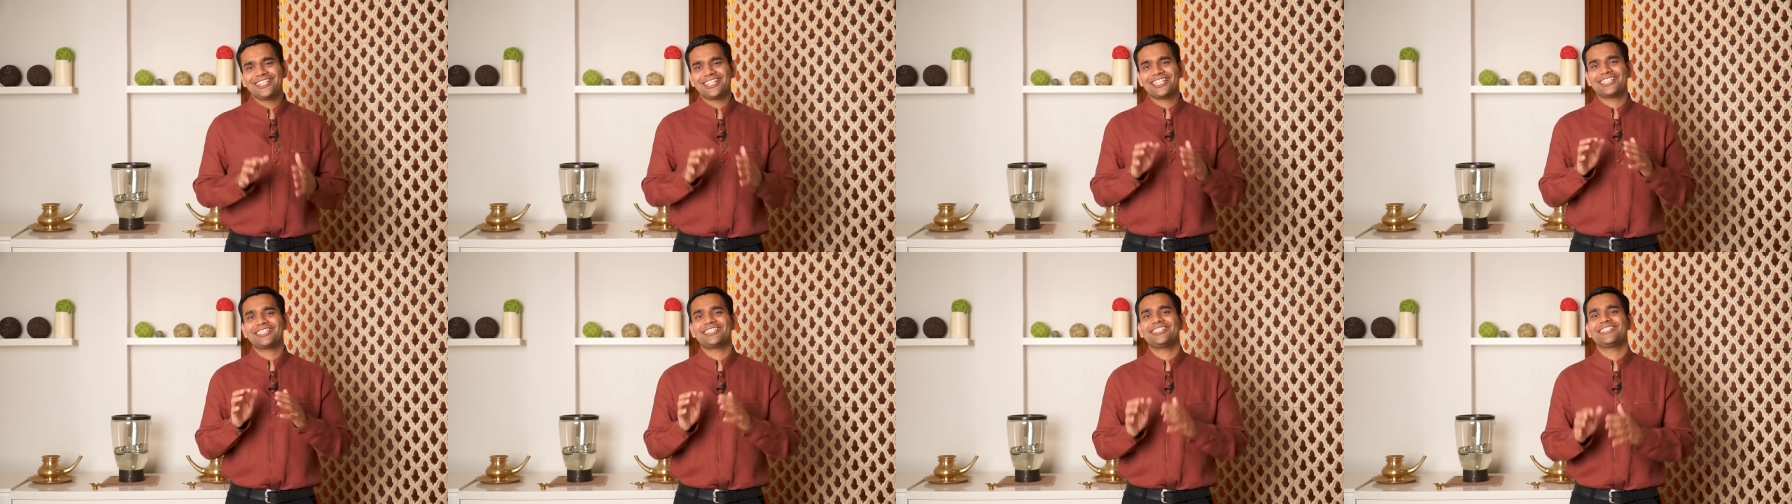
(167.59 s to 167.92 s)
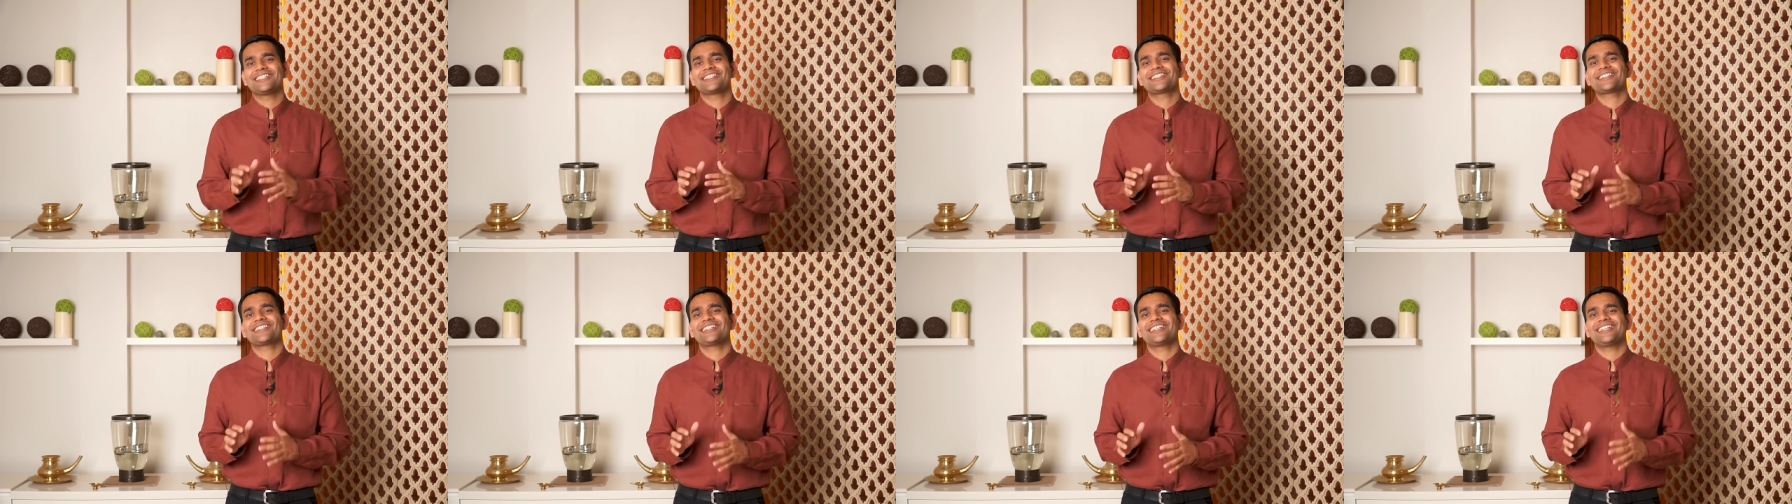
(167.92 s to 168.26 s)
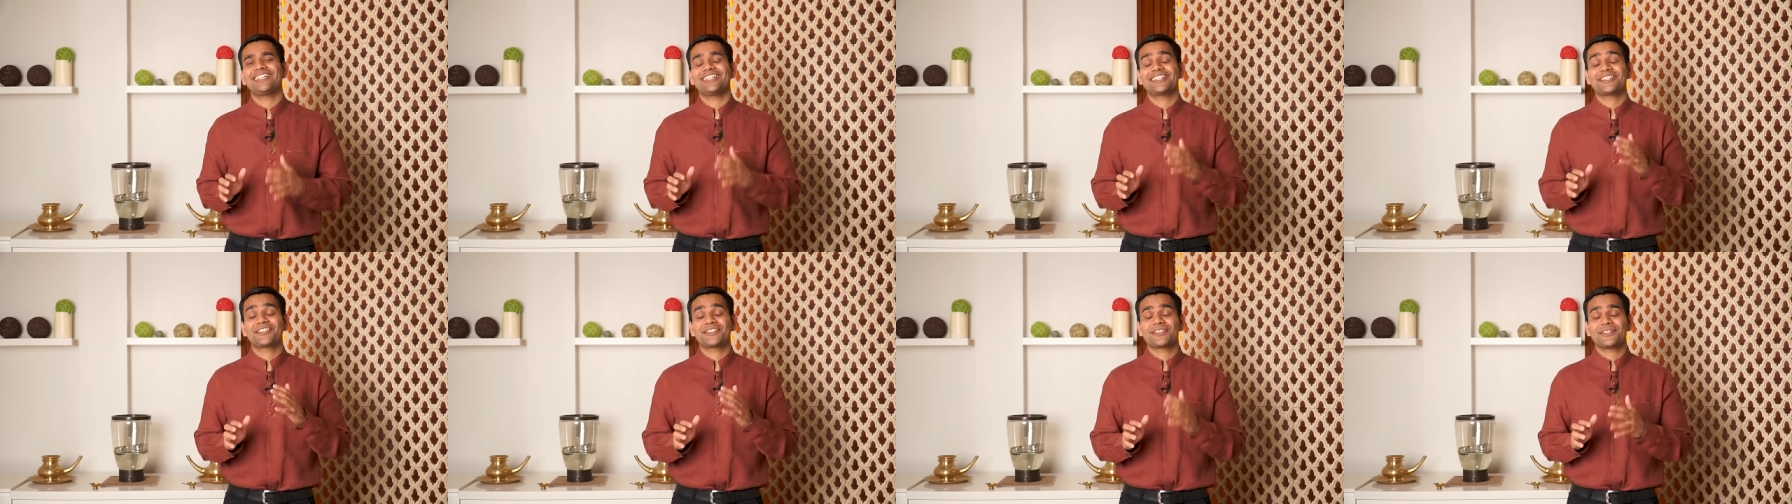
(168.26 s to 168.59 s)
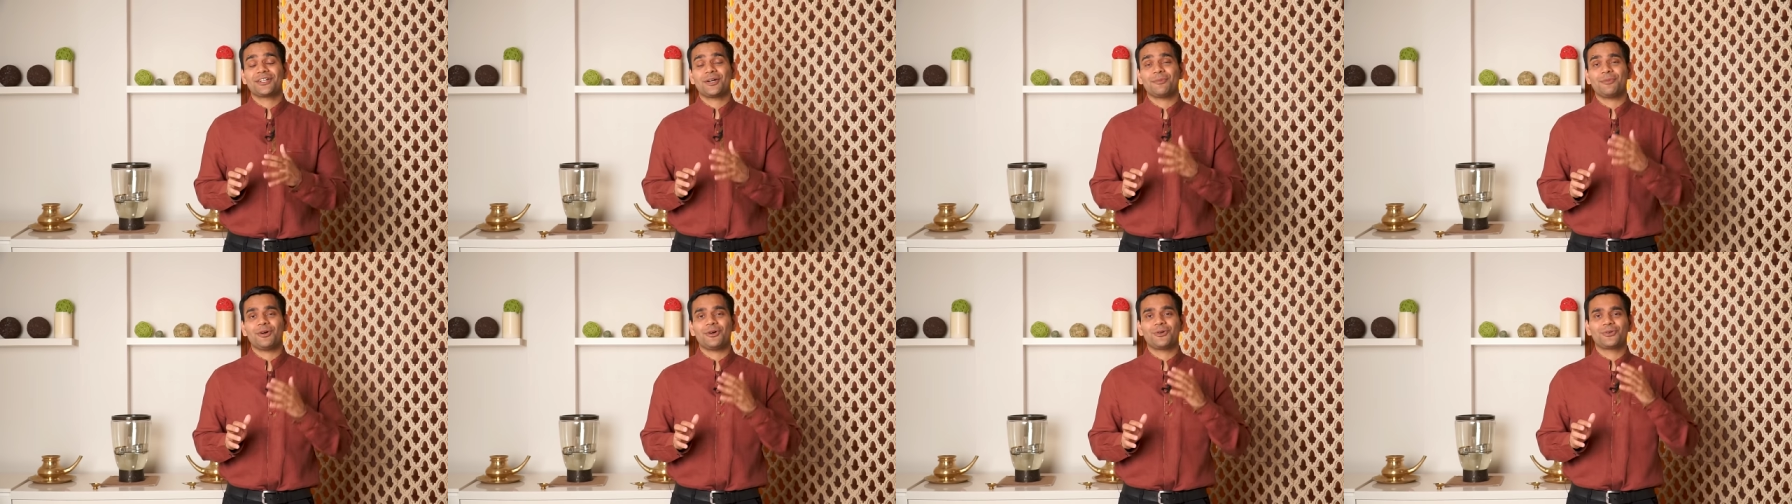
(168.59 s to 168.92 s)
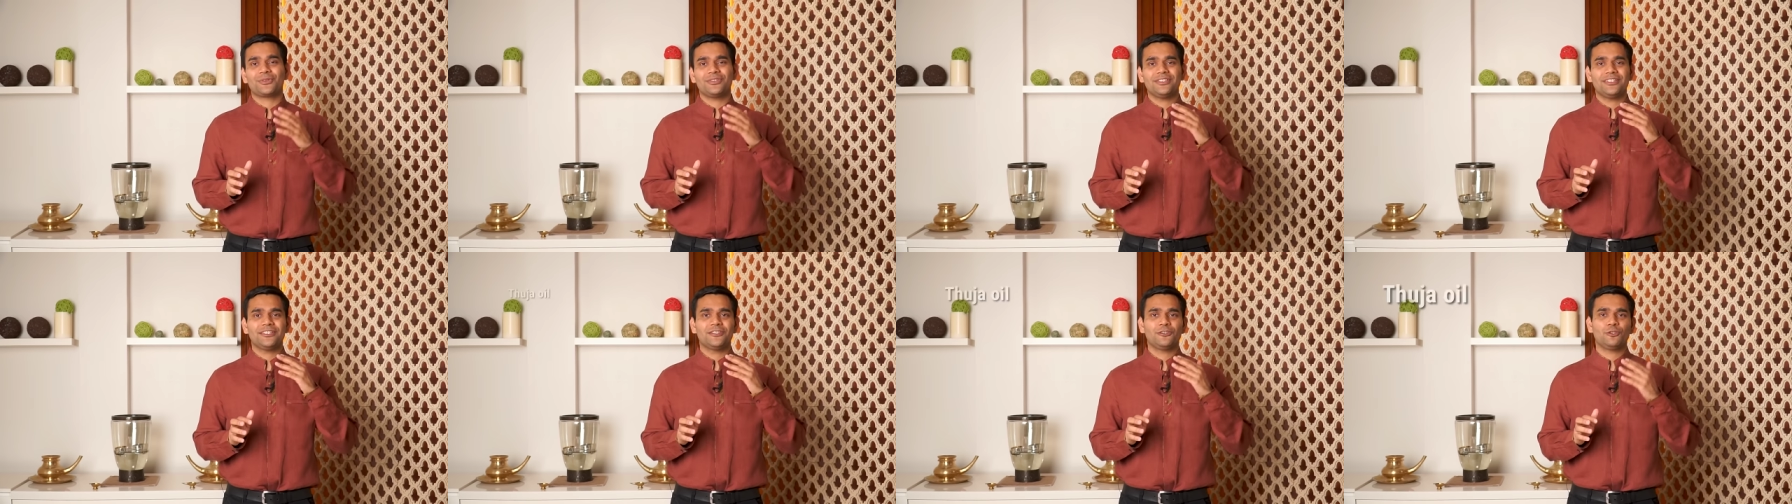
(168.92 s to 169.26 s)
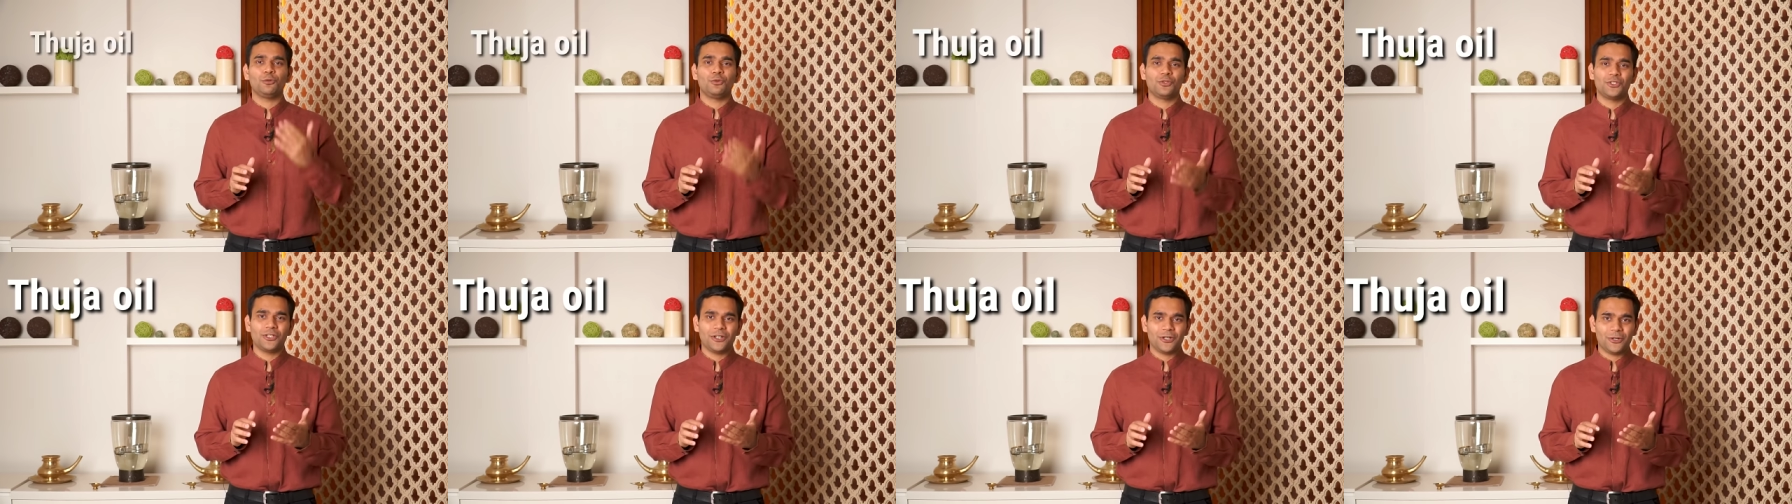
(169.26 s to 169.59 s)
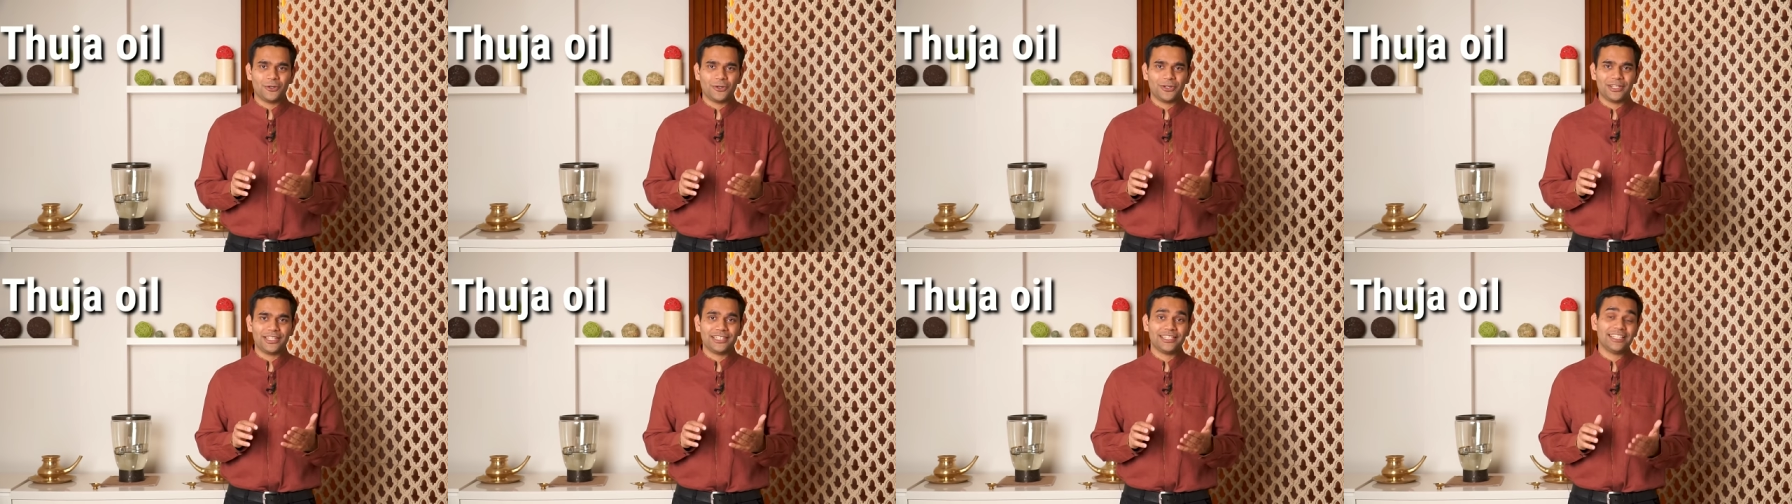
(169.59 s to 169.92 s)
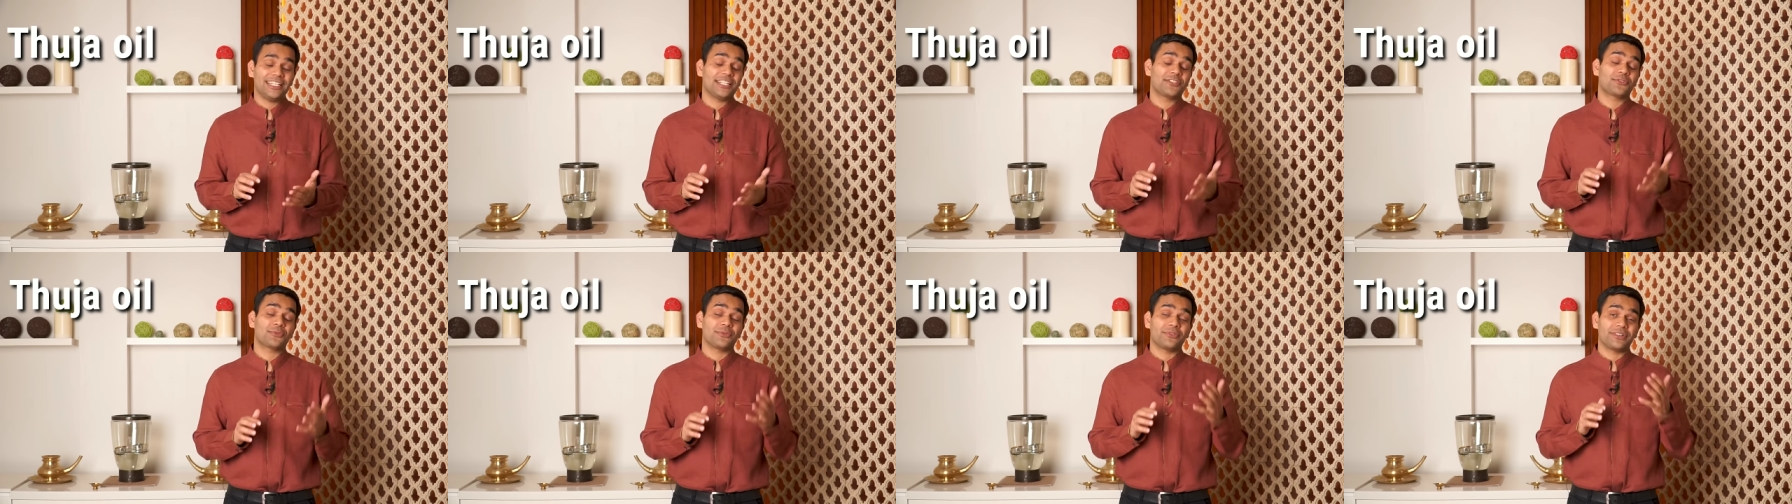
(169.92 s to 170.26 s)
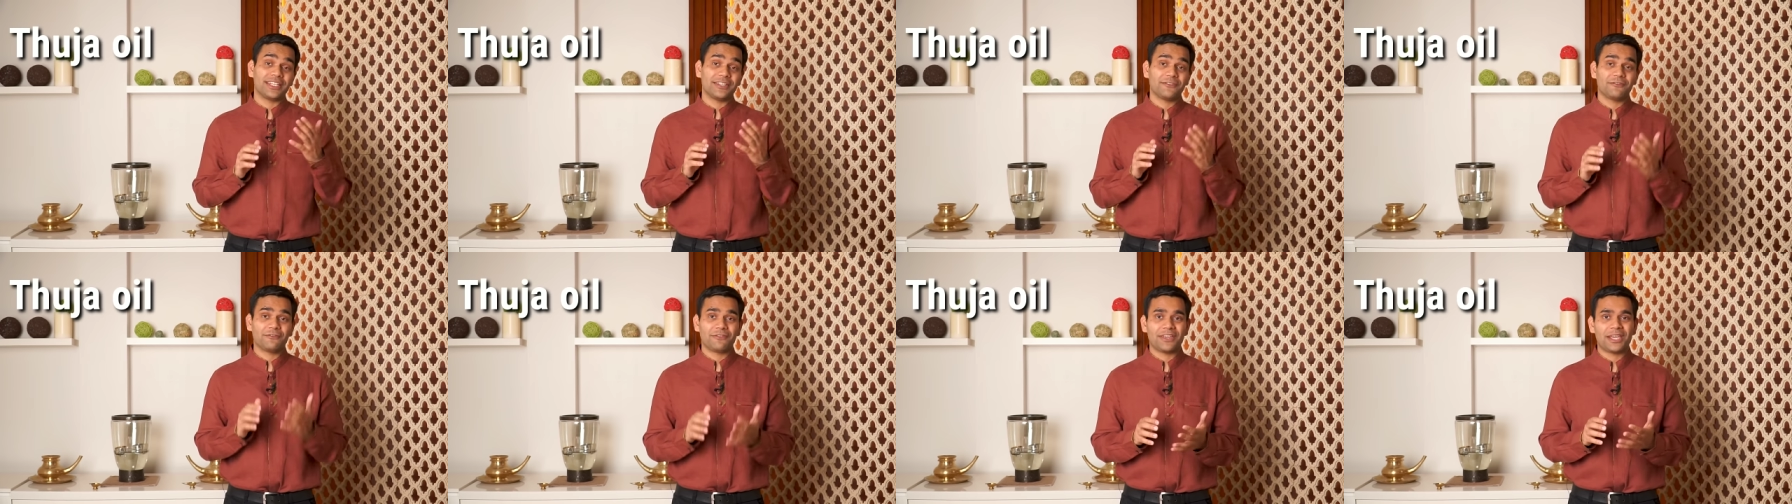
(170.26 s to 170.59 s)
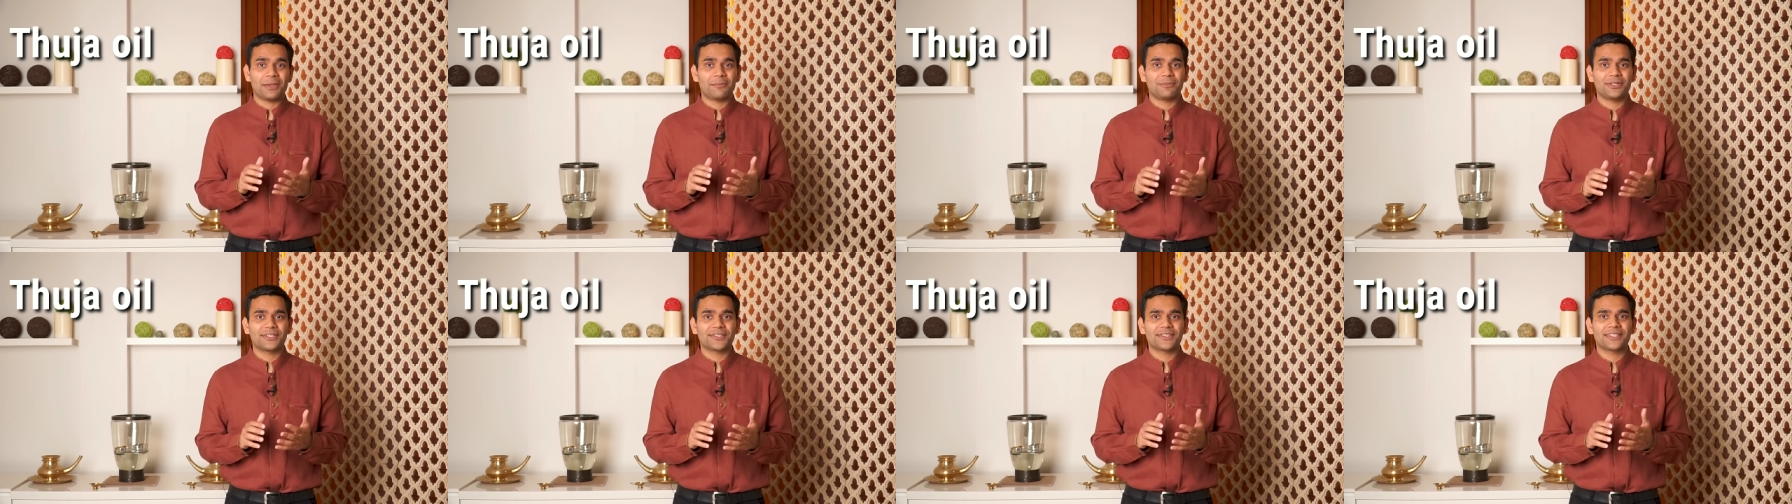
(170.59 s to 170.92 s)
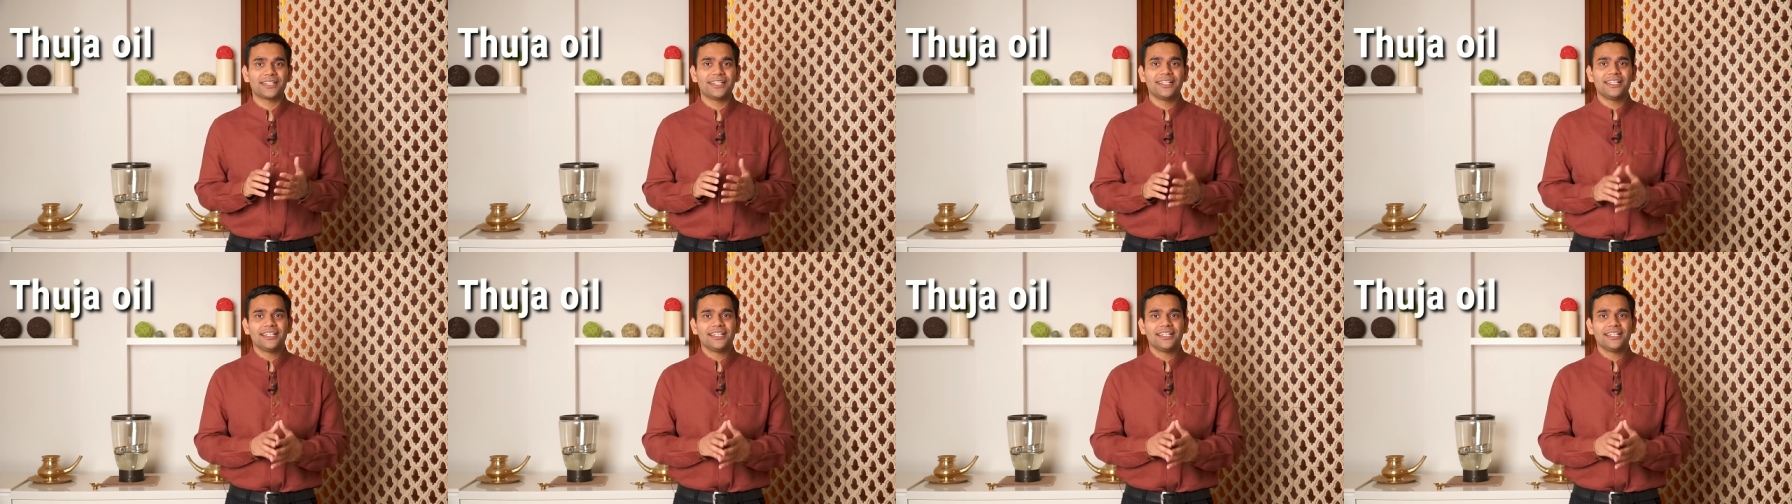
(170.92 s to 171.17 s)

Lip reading: In this, it's about the thuja oil. It's very famous.